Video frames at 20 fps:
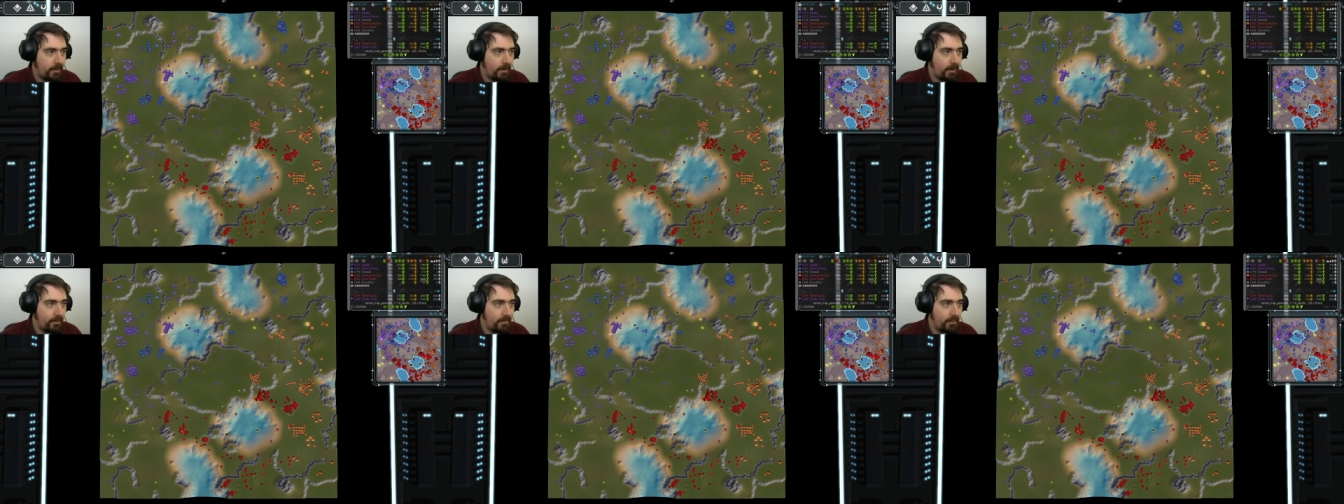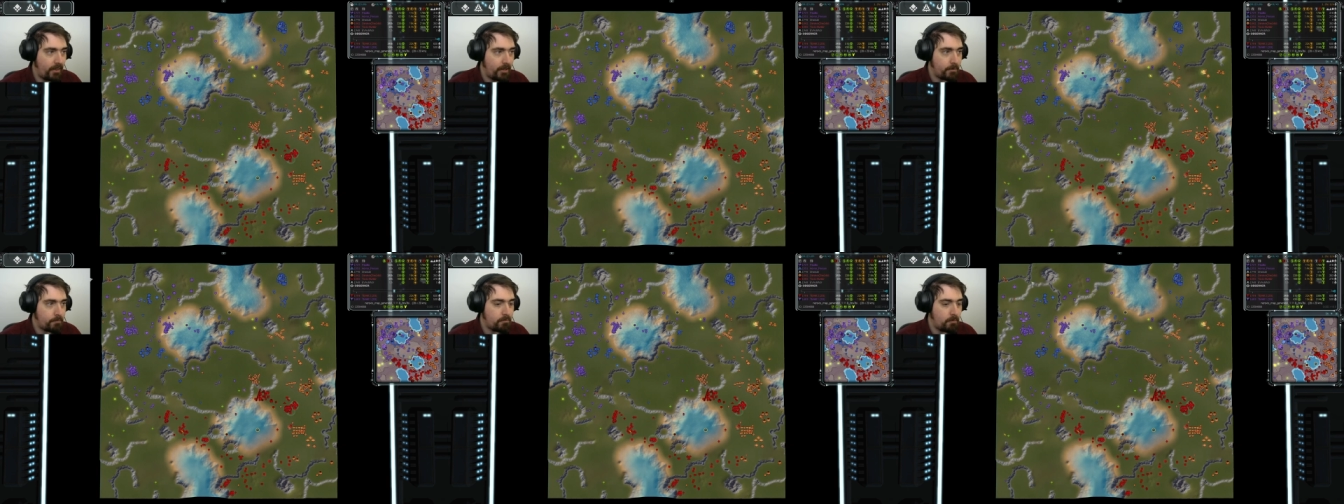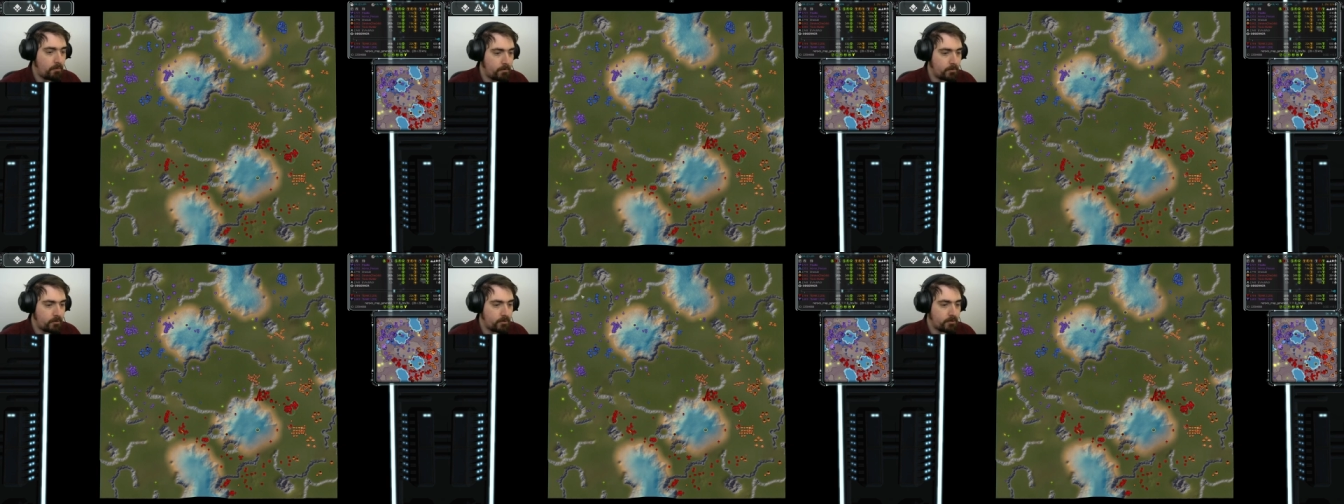and that's
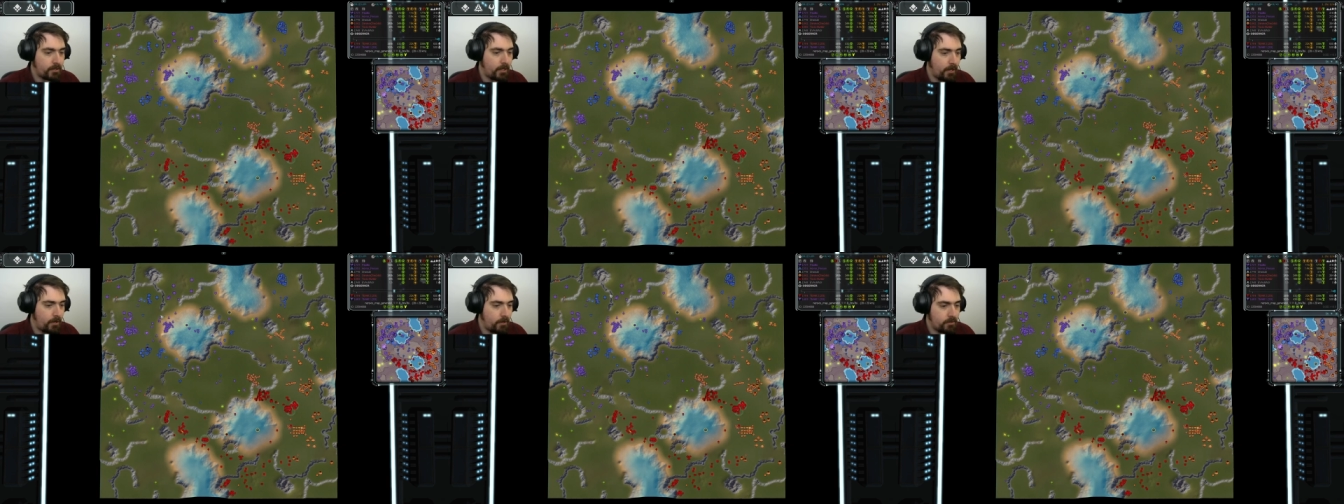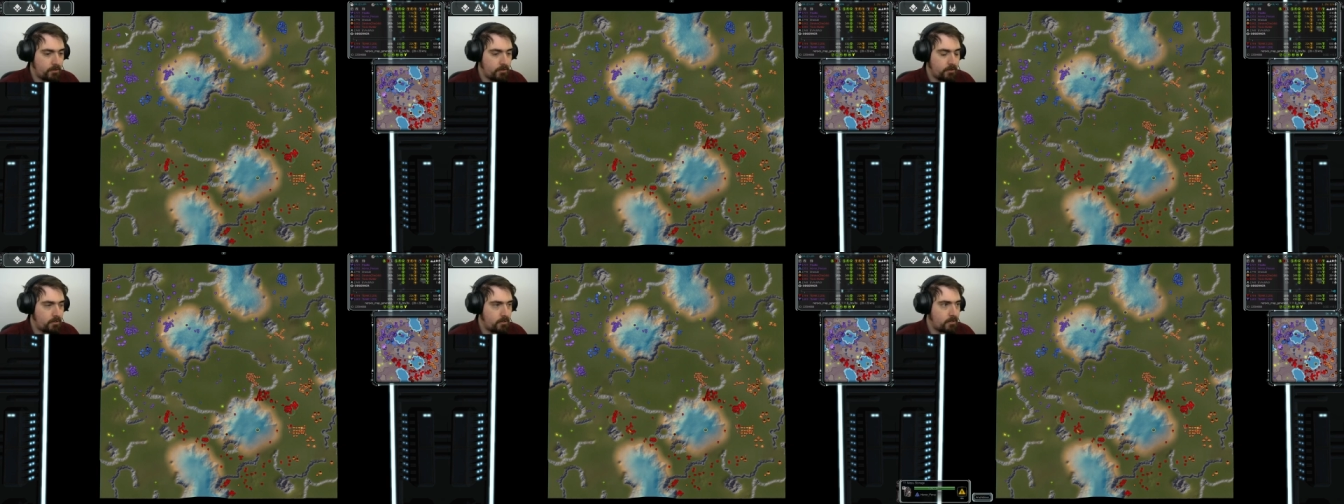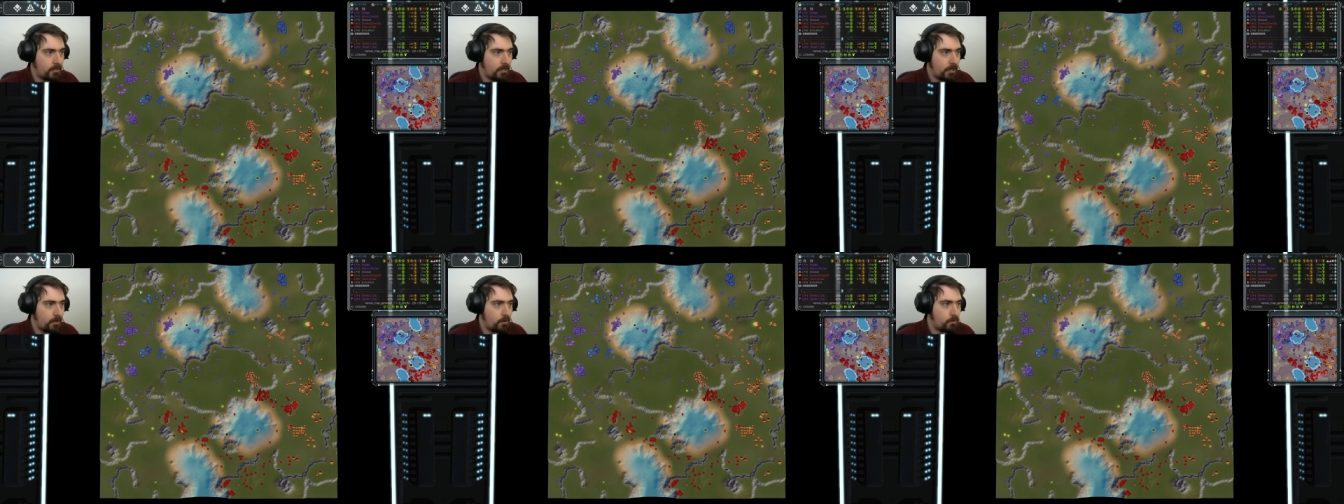probably just down,
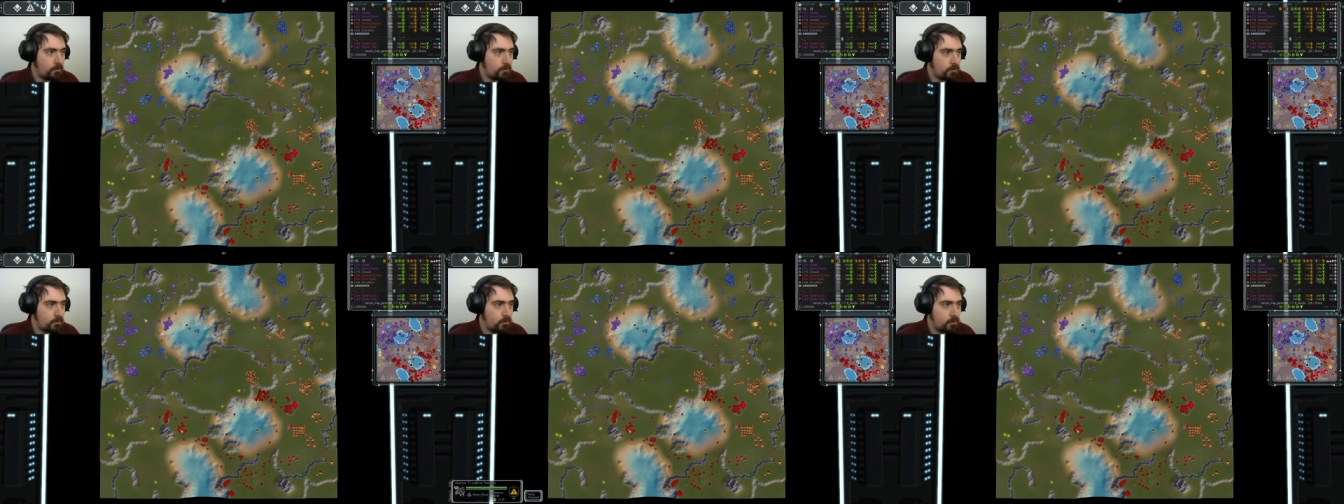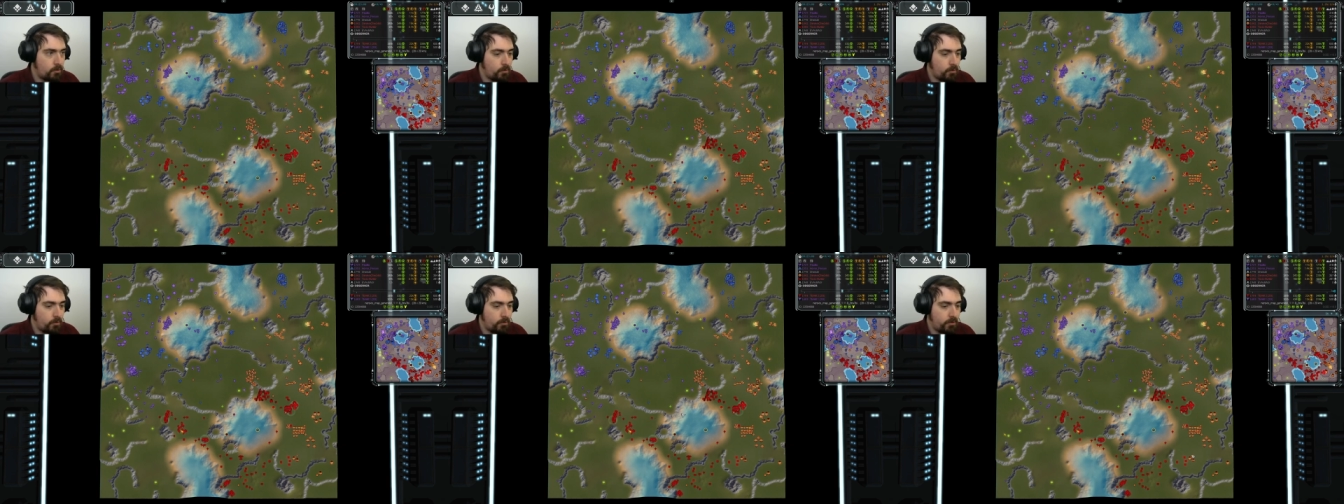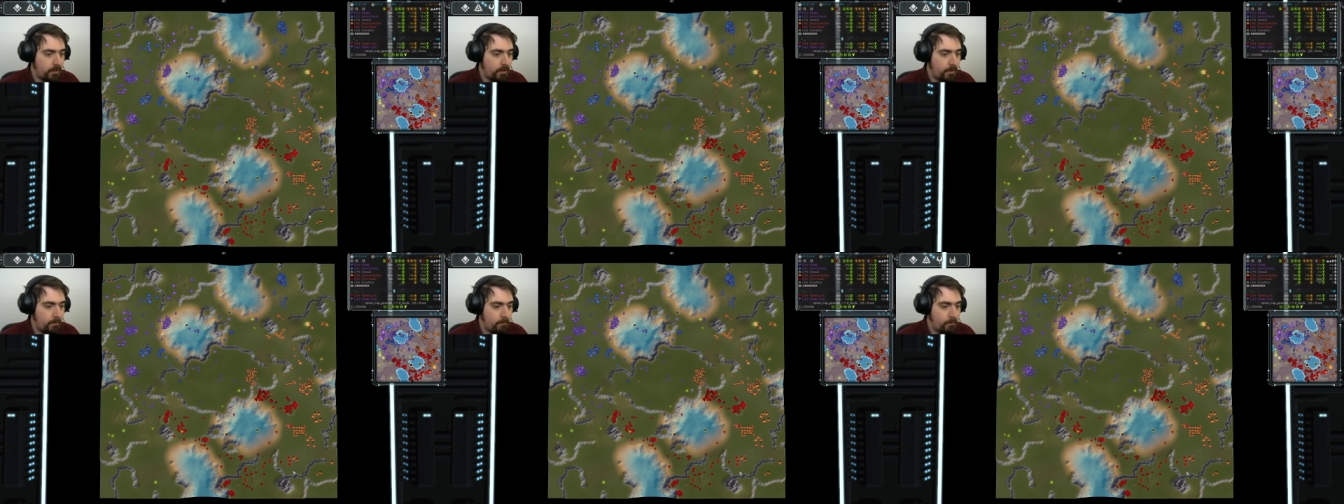down to the